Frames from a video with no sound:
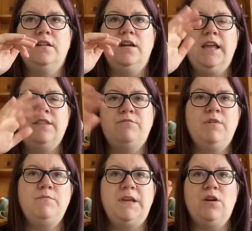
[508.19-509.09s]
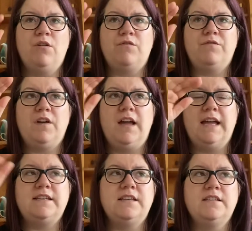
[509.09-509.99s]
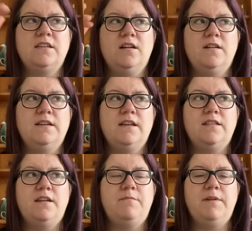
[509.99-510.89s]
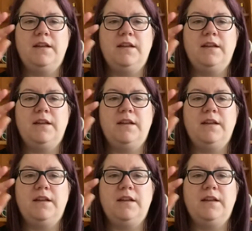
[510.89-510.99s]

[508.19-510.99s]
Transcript: it threw me off that I had to start another.